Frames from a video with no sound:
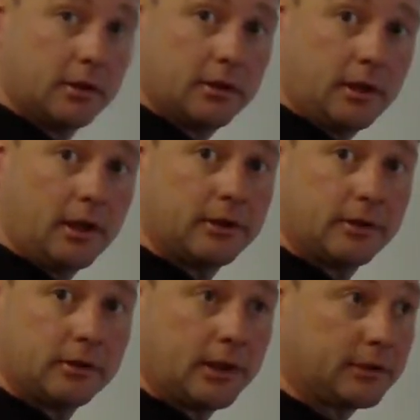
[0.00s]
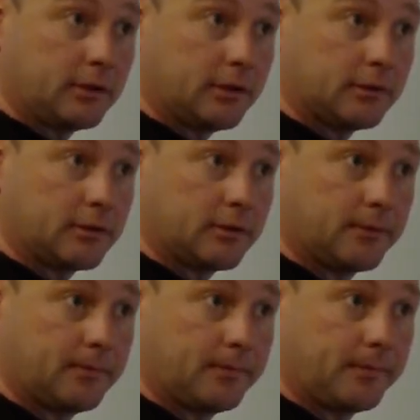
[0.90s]
all the electrons.
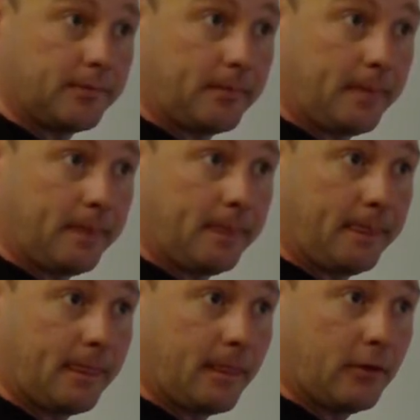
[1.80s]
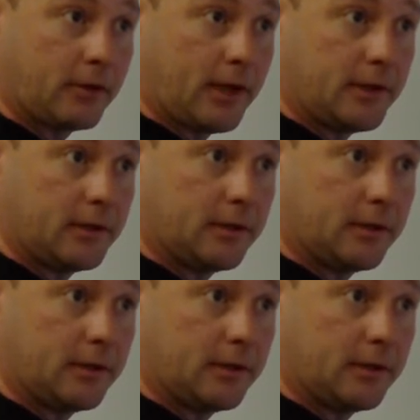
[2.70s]
Okay?